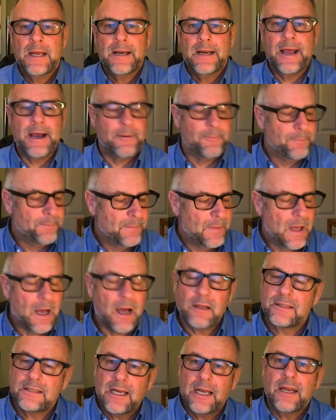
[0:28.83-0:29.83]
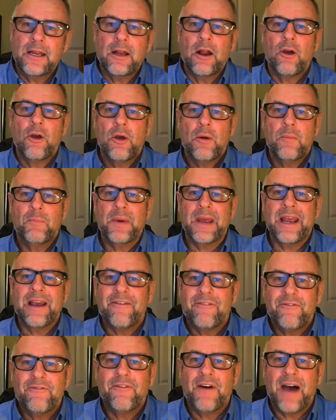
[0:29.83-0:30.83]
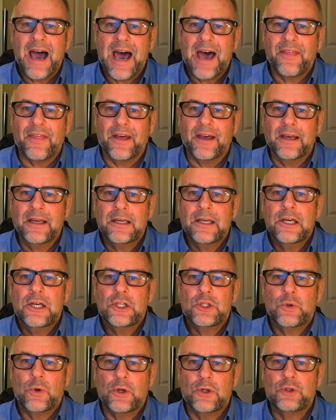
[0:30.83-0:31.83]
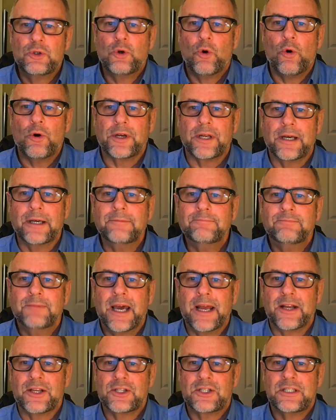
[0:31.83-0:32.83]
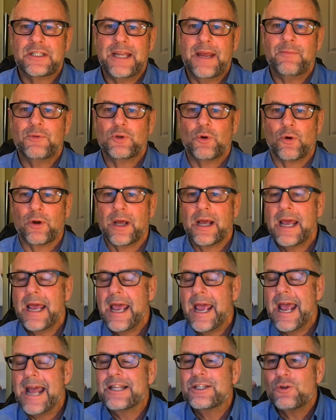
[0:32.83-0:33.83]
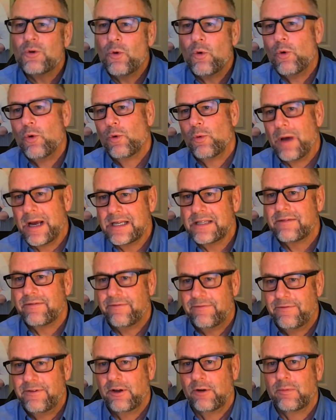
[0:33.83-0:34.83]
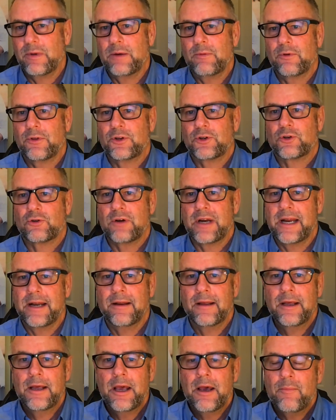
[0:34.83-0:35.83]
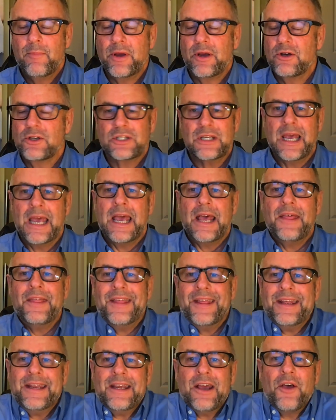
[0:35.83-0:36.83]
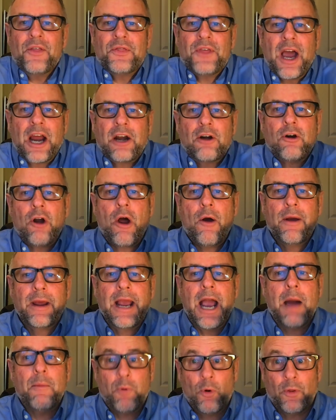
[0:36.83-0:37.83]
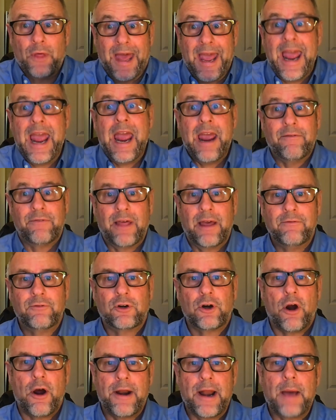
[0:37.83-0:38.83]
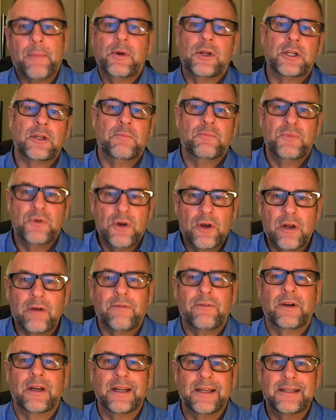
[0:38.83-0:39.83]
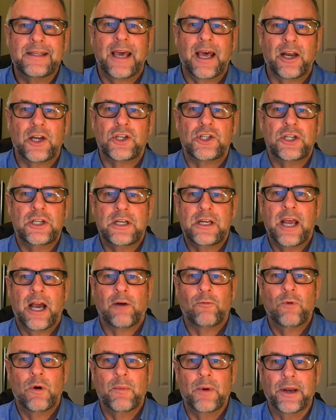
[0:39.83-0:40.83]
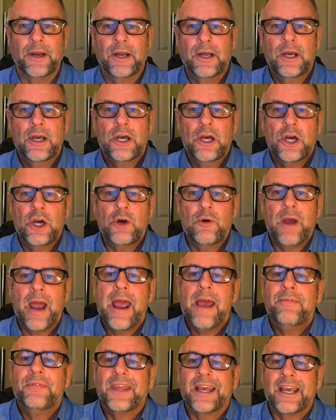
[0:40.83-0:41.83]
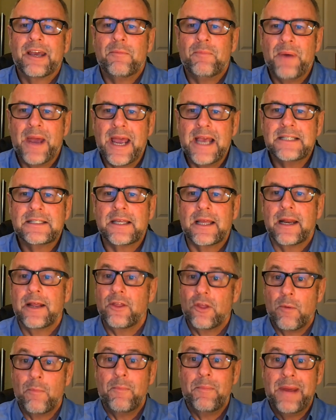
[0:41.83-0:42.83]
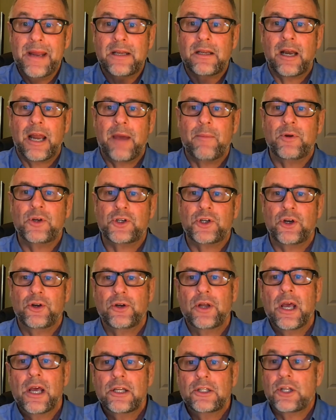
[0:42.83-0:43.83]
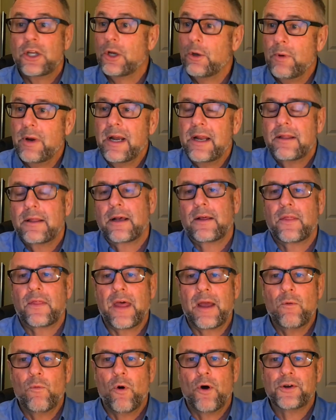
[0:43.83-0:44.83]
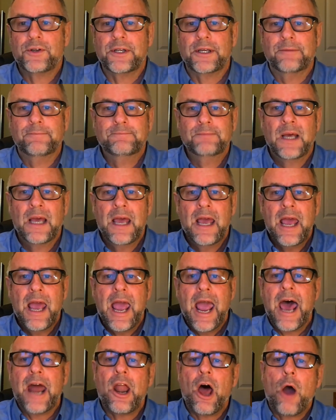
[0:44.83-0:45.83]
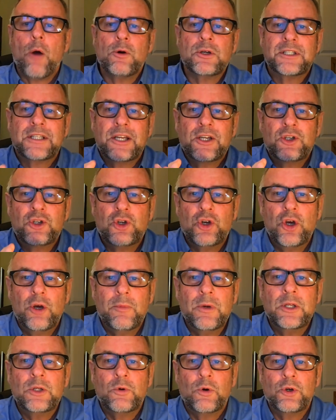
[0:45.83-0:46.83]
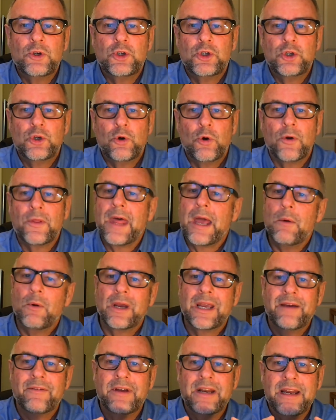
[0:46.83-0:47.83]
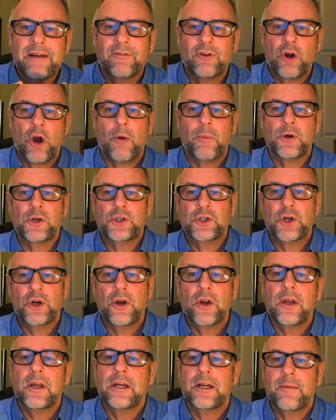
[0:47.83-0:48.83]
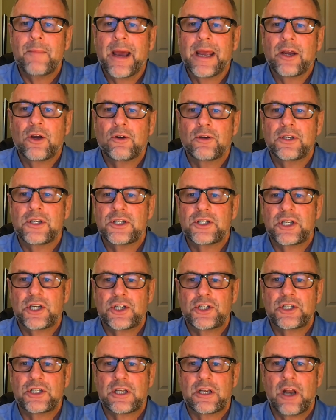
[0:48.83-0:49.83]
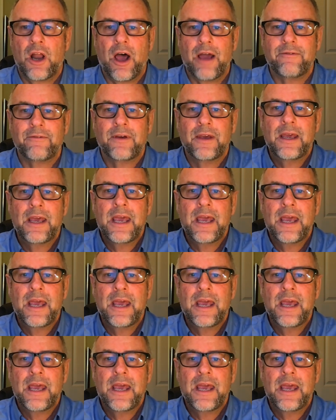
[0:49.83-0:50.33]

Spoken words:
Now, I'll tell you, being a father to a daughter and a stepdaughter, it's always filled me with dread because they're growing up, or they've grown up into beautiful, intelligent young women who had the capacity and the mental aptitude to do anything that they wanted. And I was determined to ensure they were given every opportunity to make good decisions in life,